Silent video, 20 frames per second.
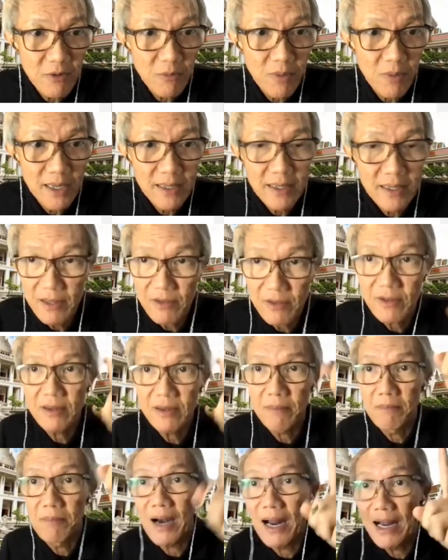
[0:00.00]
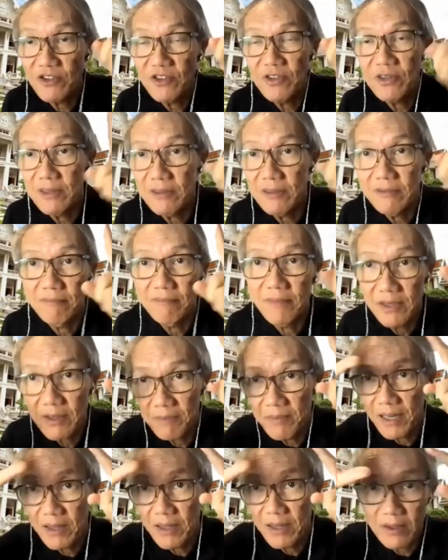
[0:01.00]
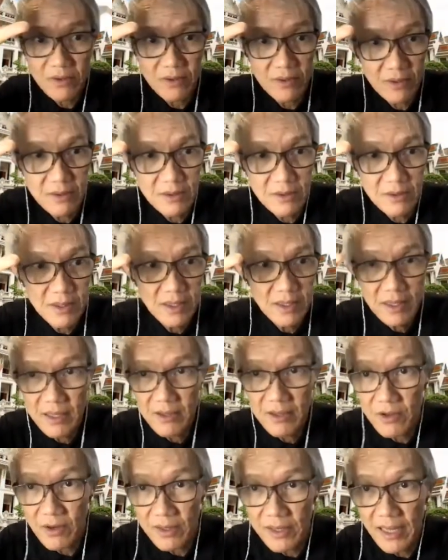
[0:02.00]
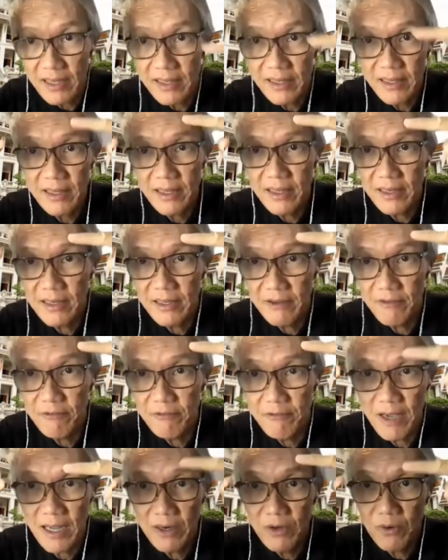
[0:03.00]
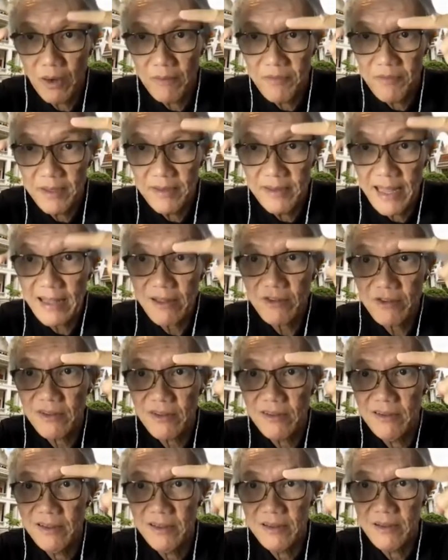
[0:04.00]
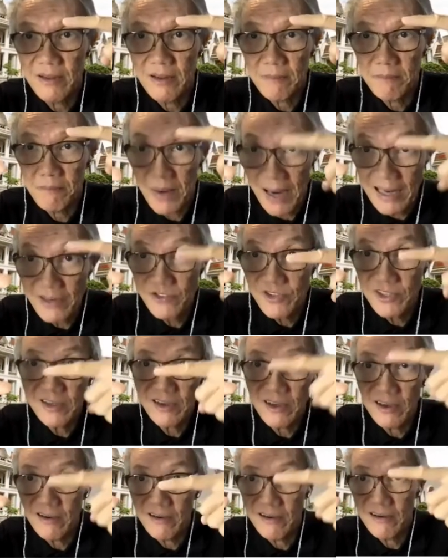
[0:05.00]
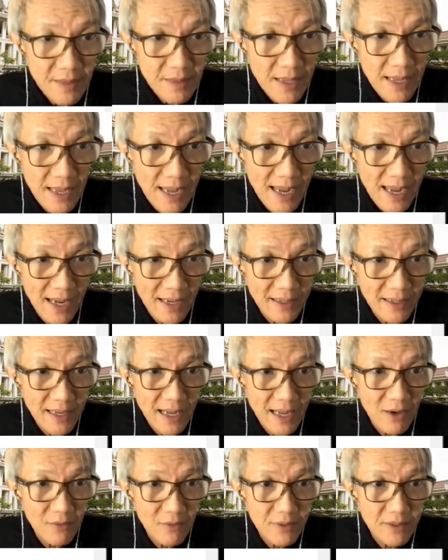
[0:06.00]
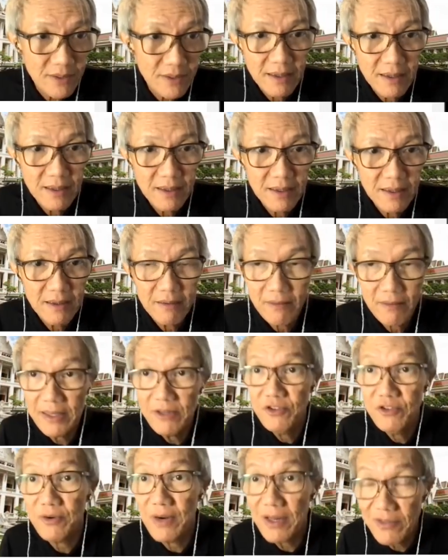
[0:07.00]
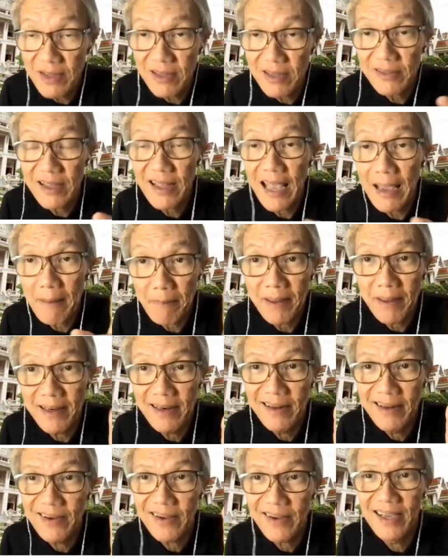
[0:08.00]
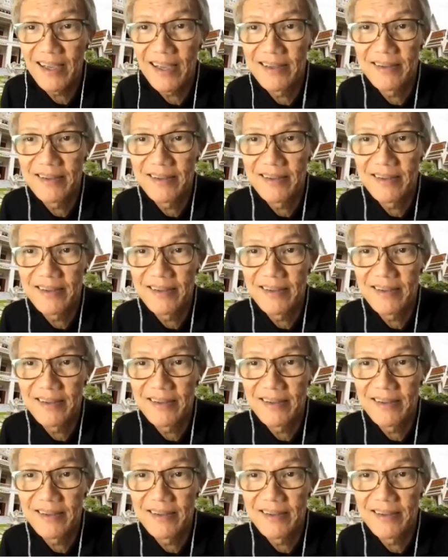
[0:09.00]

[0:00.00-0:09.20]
1 is the branching multiplexer. So it connect the value of the next branching, and now the interesting thing happened. Okay,